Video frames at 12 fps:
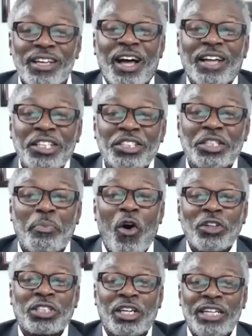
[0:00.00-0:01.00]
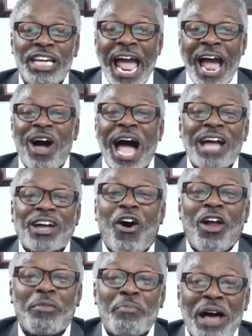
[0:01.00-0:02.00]
Sister Portia, now I
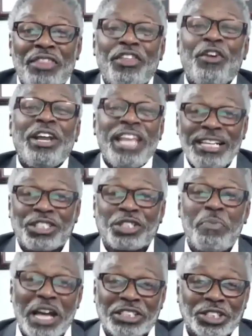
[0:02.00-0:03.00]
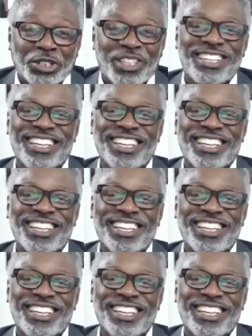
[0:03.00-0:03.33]
call her my 38 special